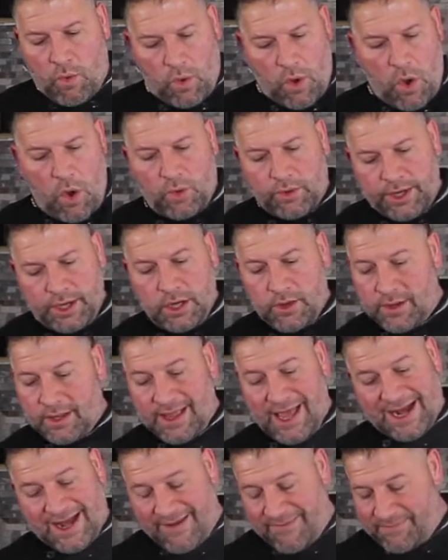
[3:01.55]
we're only doing
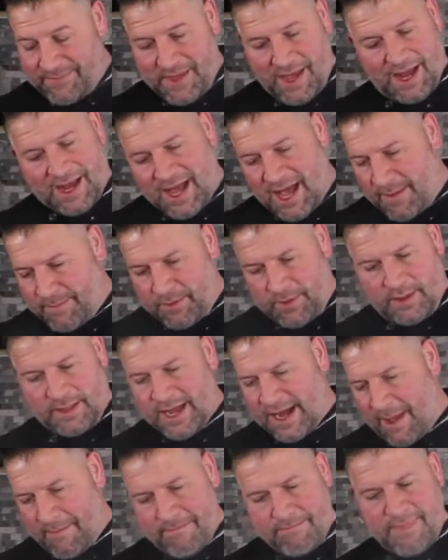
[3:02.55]
like a, a couple,
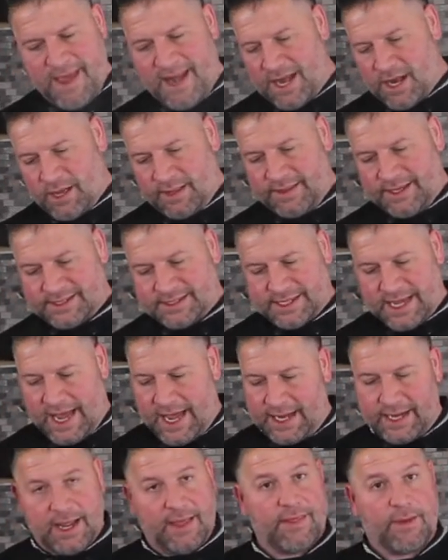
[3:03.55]
like a minute on this
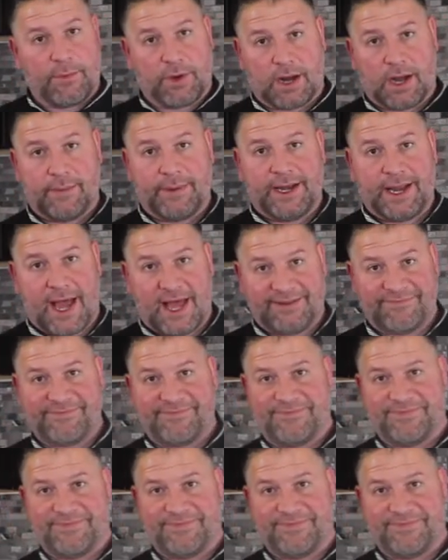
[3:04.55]
side, and then we're gonna be done.